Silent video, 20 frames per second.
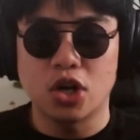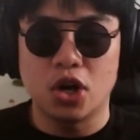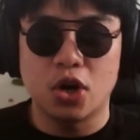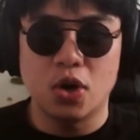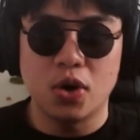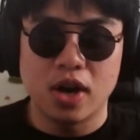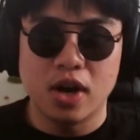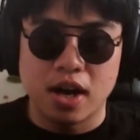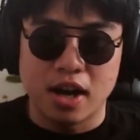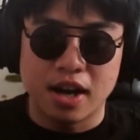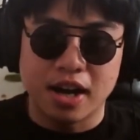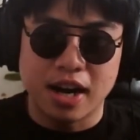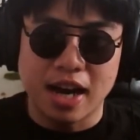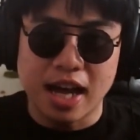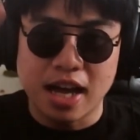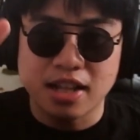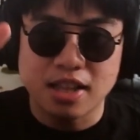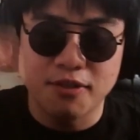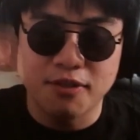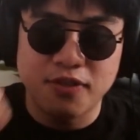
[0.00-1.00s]
Don't do that.
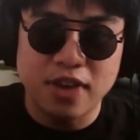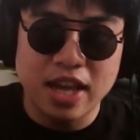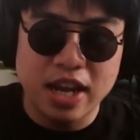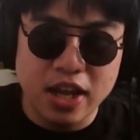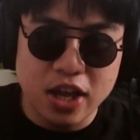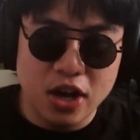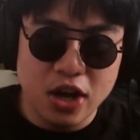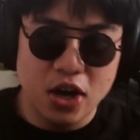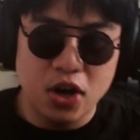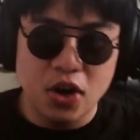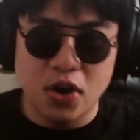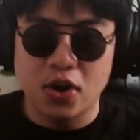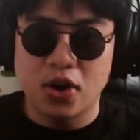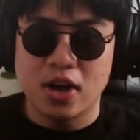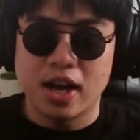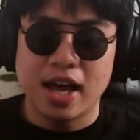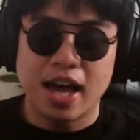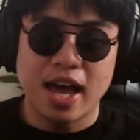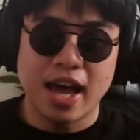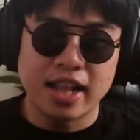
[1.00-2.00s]
Like the video.
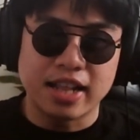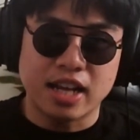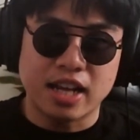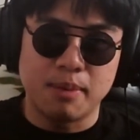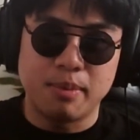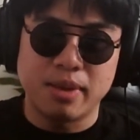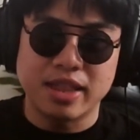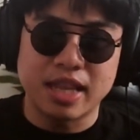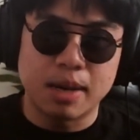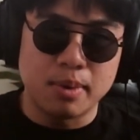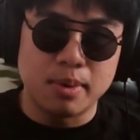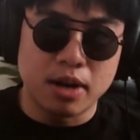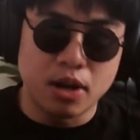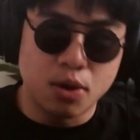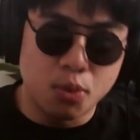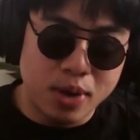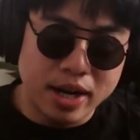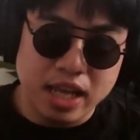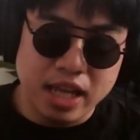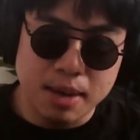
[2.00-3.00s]
And comment down below
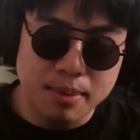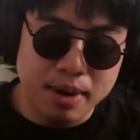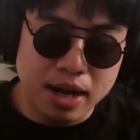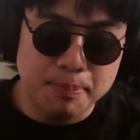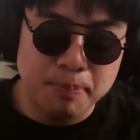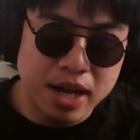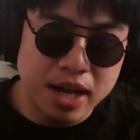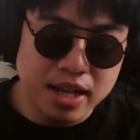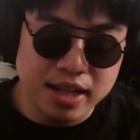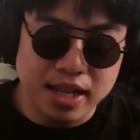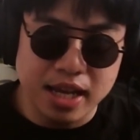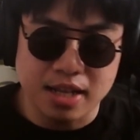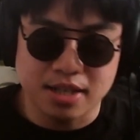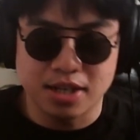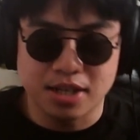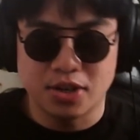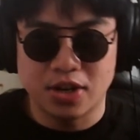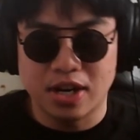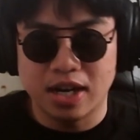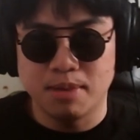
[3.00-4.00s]
what game I play next,
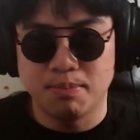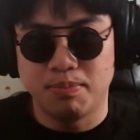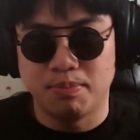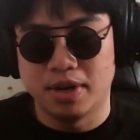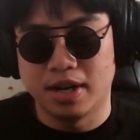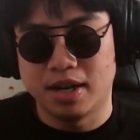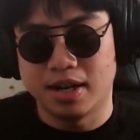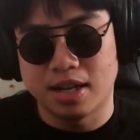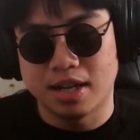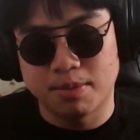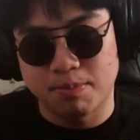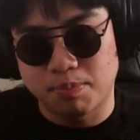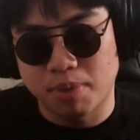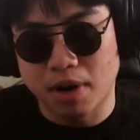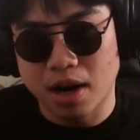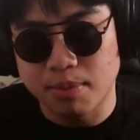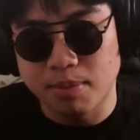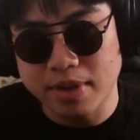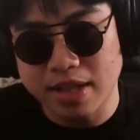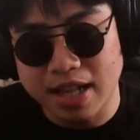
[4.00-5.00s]
alright? But
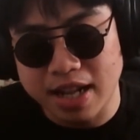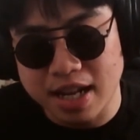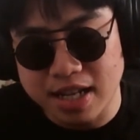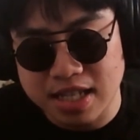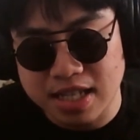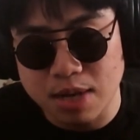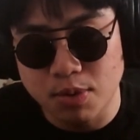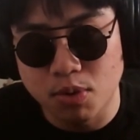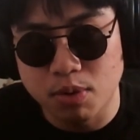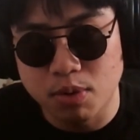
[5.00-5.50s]
probably the next game will